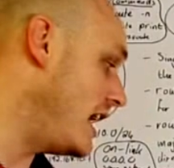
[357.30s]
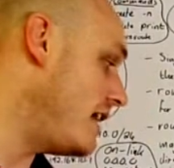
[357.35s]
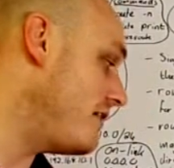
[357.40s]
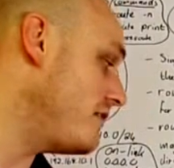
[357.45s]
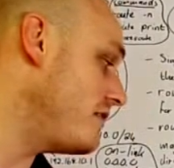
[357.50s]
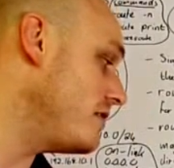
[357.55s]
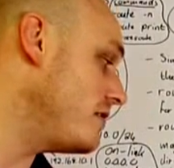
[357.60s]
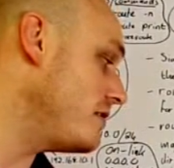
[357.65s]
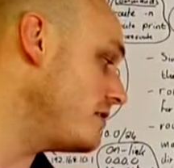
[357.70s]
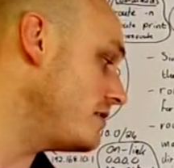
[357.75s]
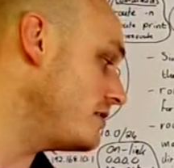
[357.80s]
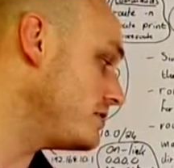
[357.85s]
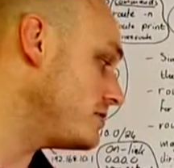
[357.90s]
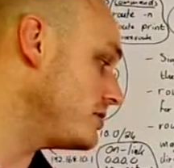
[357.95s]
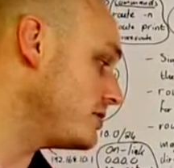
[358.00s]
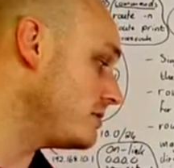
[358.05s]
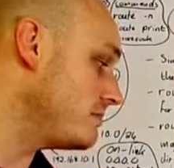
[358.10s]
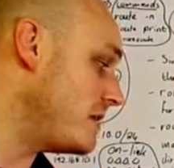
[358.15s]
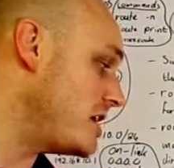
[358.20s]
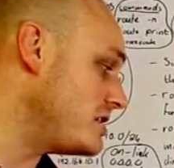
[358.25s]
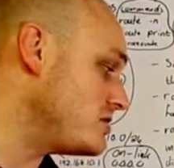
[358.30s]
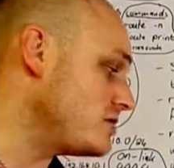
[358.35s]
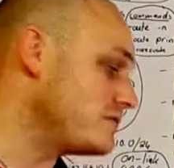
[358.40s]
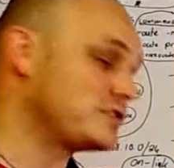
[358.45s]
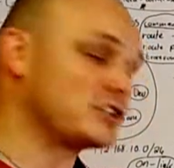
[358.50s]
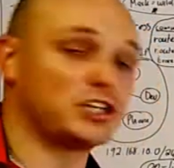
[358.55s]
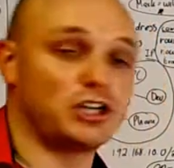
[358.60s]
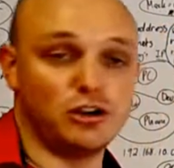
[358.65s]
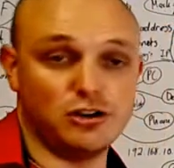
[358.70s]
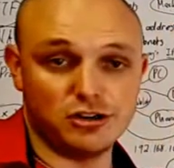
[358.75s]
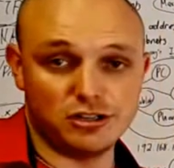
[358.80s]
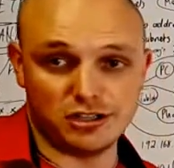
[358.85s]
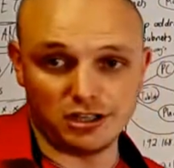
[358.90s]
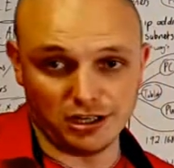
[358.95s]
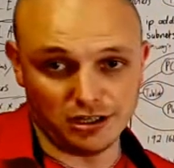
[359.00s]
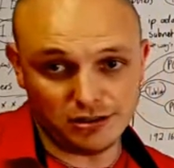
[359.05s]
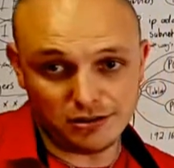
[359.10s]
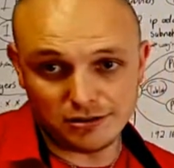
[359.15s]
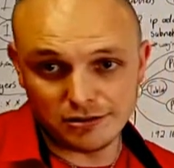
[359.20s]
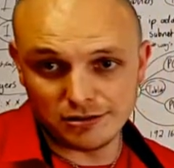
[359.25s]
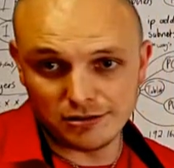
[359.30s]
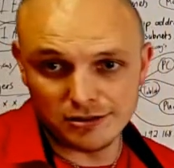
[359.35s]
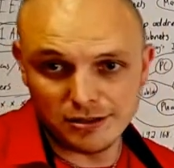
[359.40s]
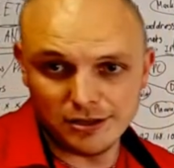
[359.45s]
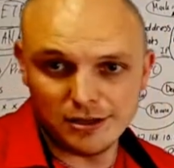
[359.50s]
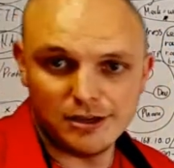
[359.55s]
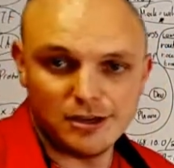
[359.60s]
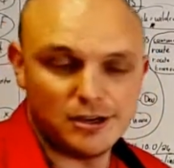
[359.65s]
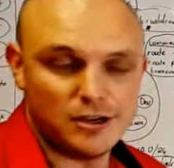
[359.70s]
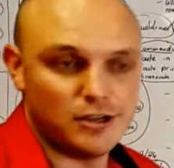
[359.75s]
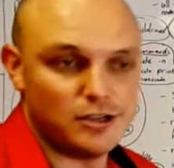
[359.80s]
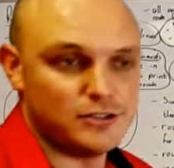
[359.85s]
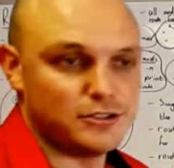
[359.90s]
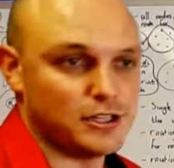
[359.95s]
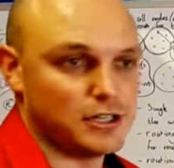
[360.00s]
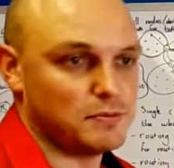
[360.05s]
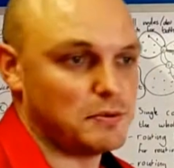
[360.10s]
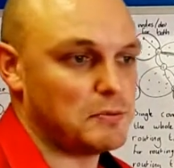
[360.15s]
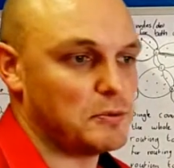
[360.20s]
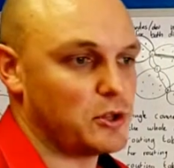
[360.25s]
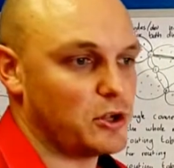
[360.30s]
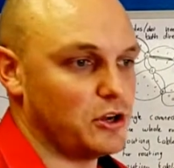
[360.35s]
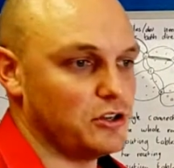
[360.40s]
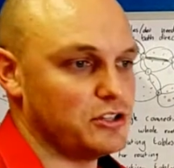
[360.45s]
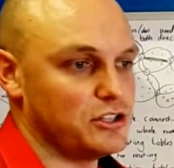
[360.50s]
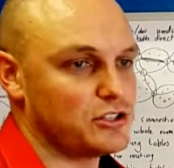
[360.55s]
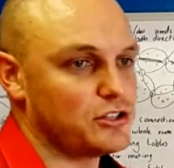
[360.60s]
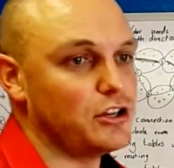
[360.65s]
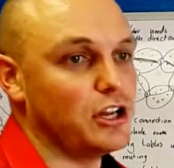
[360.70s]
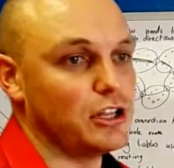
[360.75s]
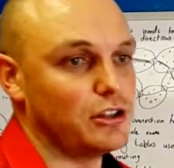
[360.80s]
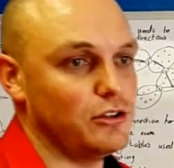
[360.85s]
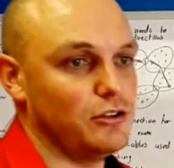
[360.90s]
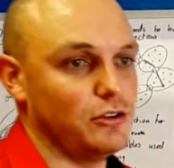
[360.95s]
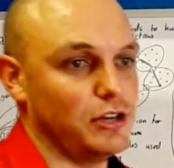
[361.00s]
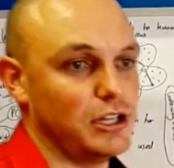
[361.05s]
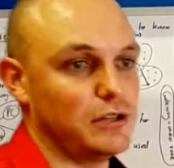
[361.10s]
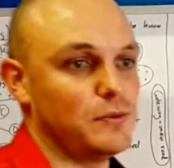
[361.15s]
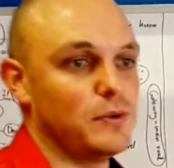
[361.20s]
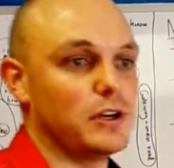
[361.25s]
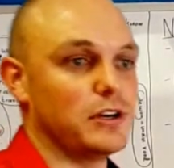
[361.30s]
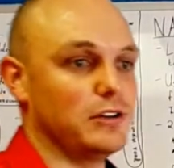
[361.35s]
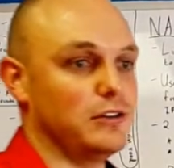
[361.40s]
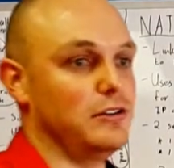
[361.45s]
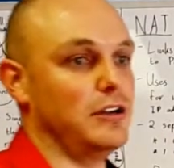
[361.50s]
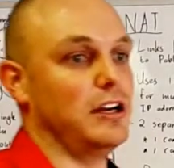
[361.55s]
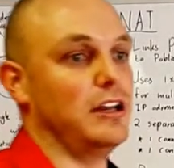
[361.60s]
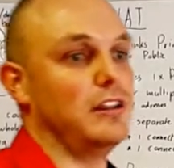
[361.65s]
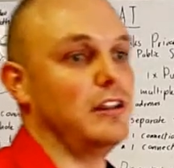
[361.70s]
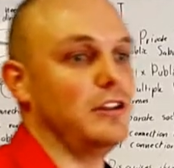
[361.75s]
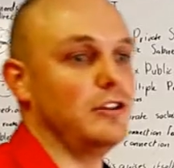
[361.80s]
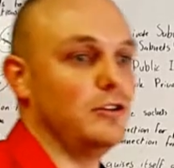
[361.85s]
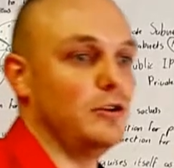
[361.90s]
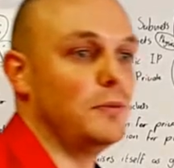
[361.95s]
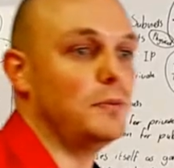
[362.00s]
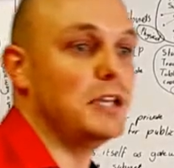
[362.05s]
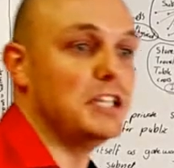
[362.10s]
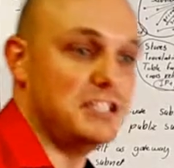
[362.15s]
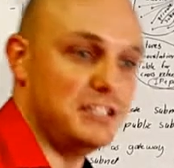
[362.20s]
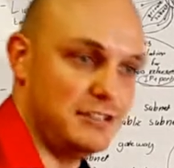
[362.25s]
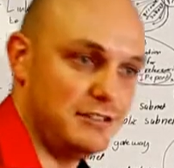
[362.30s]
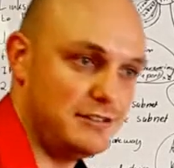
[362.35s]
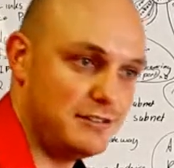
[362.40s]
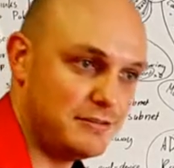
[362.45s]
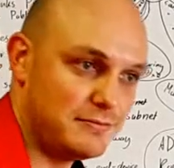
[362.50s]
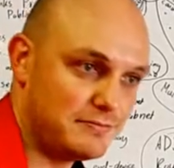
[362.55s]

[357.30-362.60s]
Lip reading: have a certain measure of security, so that people can't just connect to your network and do anything to your PCs.